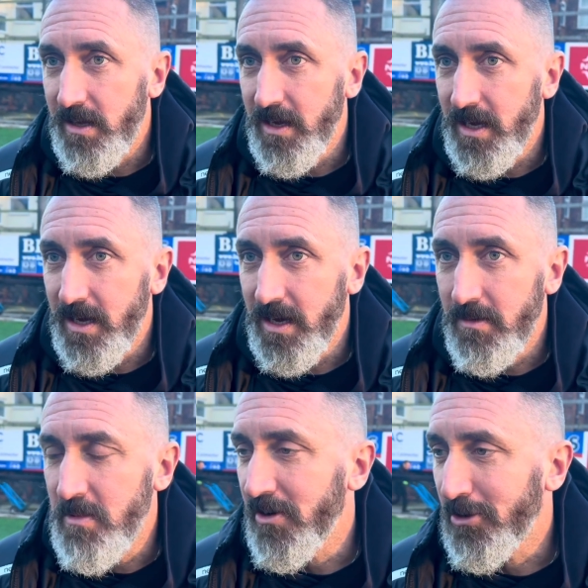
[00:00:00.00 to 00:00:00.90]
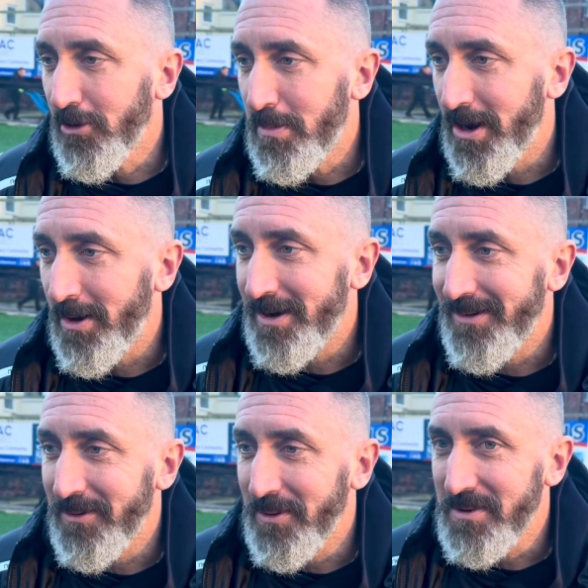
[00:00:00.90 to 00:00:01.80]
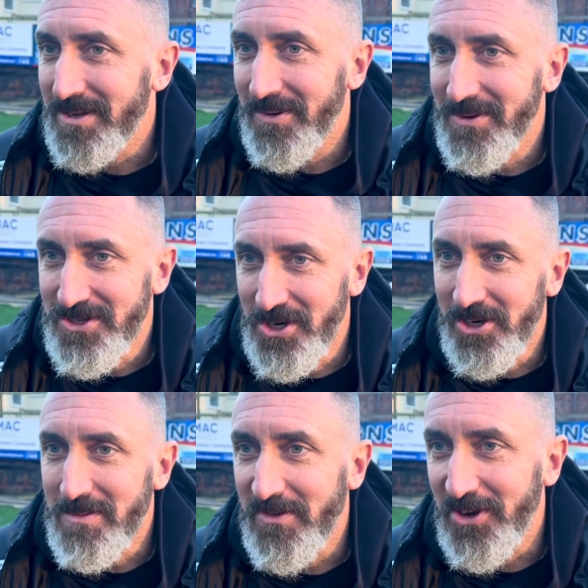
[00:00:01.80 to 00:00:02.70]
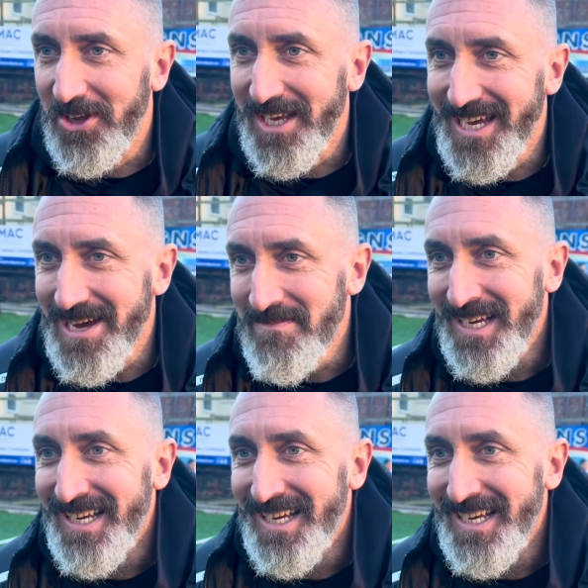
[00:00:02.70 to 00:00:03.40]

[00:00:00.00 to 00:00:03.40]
the miracle boy, we were joking before the game,